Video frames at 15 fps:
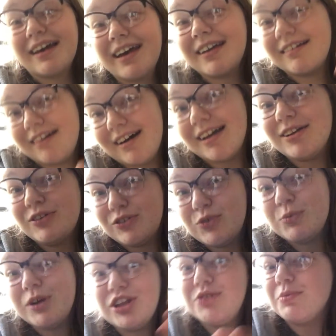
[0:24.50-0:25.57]
I got
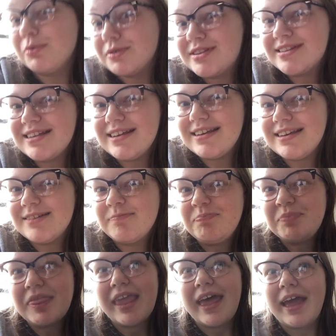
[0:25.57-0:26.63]
what you will see,
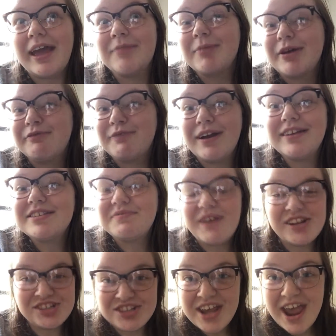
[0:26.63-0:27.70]
and my friend is
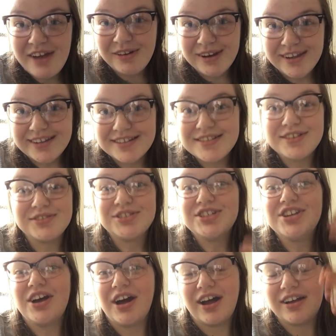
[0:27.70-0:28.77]
vegetarian, so
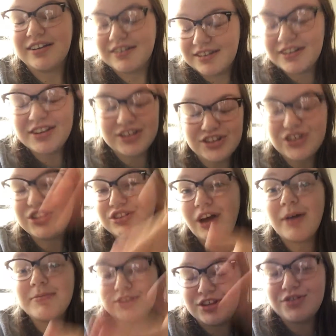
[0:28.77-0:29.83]
she got
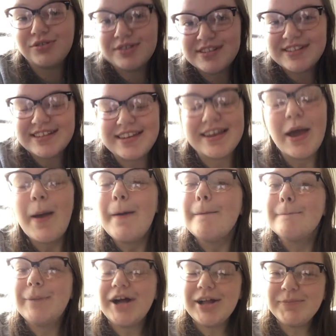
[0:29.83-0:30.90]
um, you'll see.
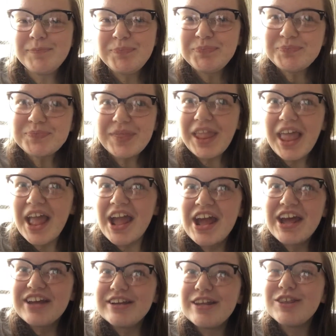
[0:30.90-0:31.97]
But
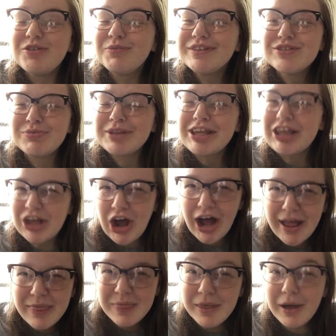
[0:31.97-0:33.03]
neither of us really
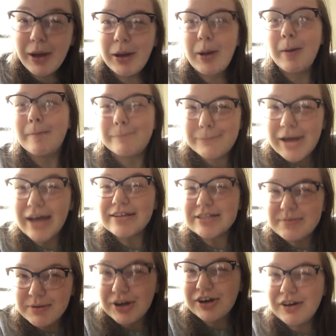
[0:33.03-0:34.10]
got the
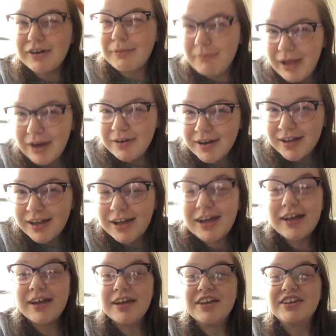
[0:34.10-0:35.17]
best burger in
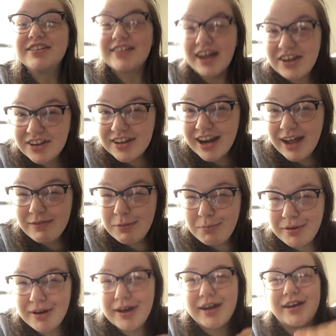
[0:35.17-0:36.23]
America because I couldn't have the
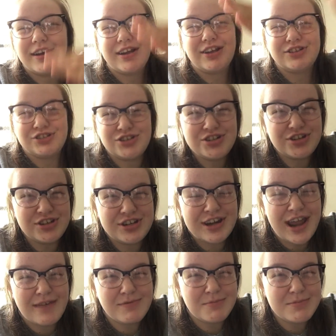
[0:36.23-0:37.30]
bun, she couldn't
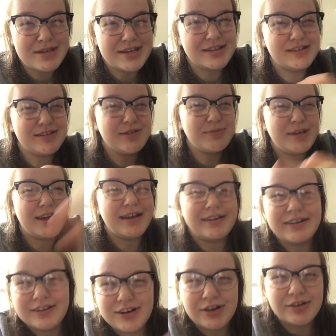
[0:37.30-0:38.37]
have the meat. So we kind
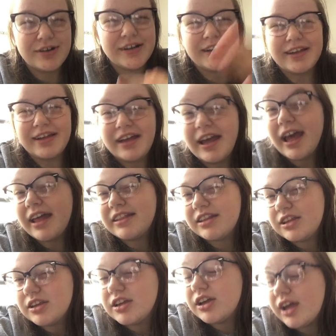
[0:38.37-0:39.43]
of, you know, had
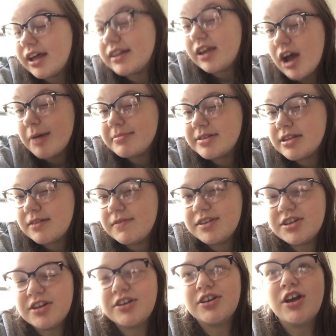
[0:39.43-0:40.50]
the had the opposite of
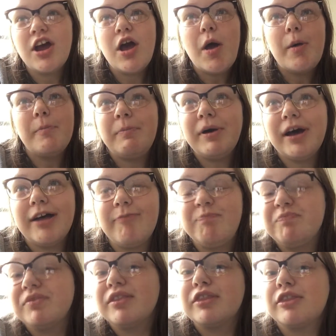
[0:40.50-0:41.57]
each other. But
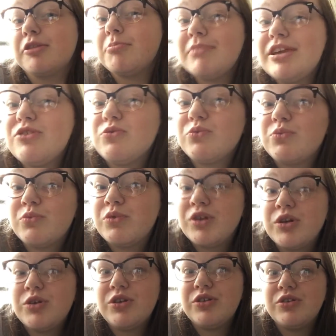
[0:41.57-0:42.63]
the meat,
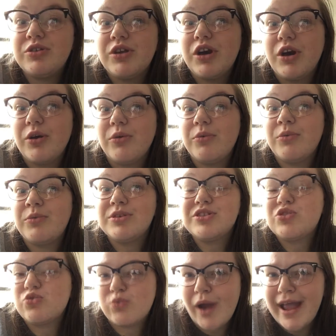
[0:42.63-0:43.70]
you know, was
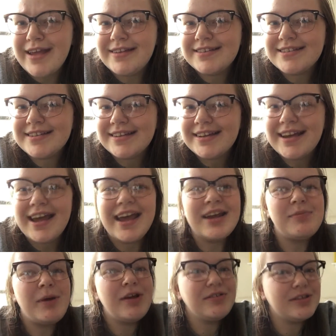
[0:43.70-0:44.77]
great,
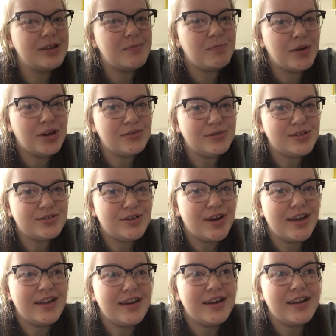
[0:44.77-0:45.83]
and apparently the bun was
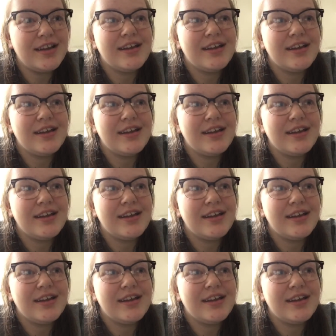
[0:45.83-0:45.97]
great.